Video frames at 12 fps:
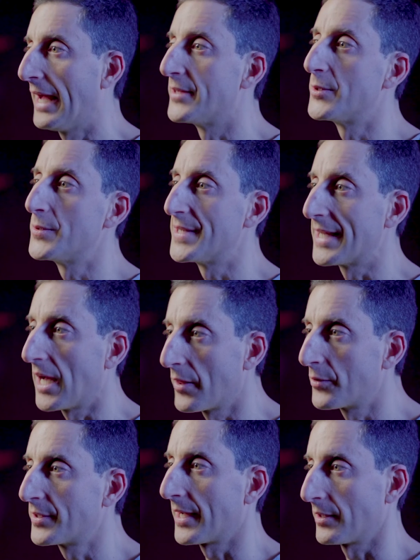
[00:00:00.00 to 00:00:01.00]
as using
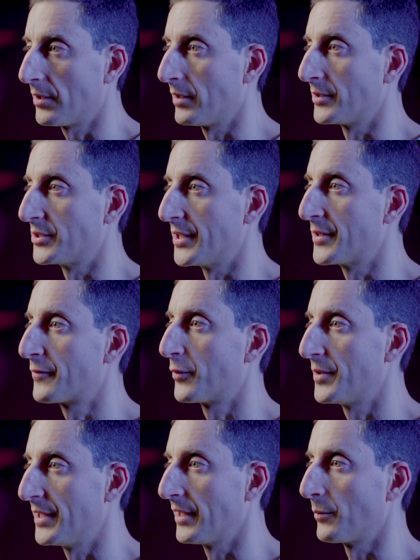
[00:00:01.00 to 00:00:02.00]
other technologies
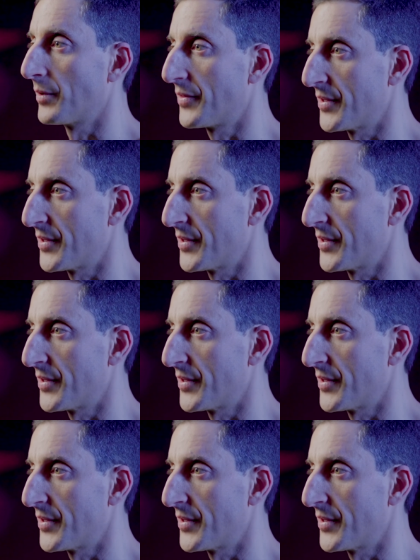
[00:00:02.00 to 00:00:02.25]
for dealing with